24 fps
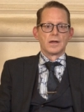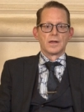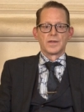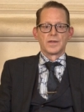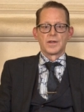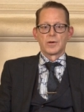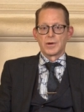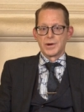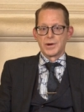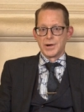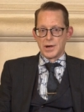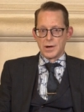
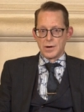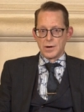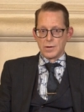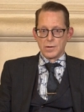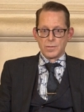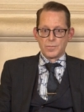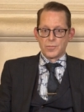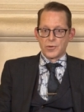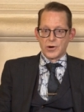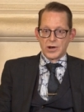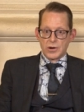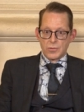There are no
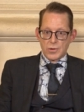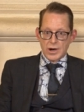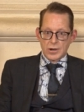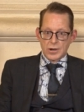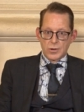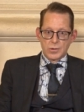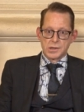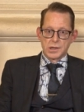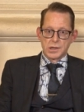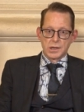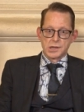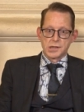
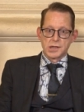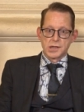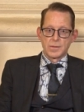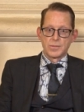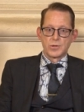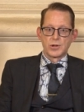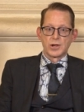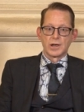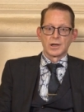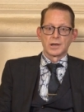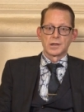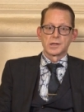prerequisite
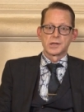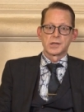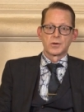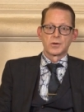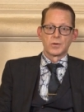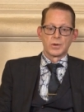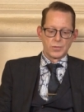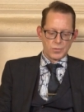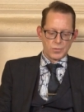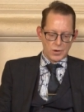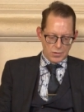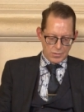subjects to
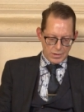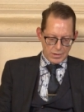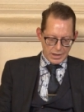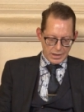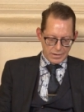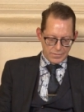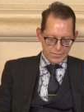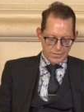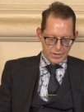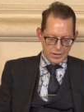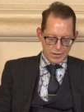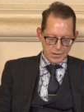enrolling
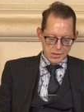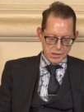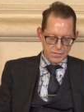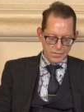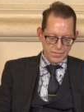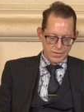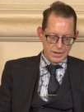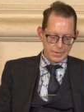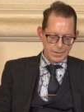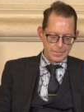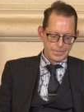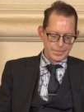in
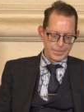philosophy.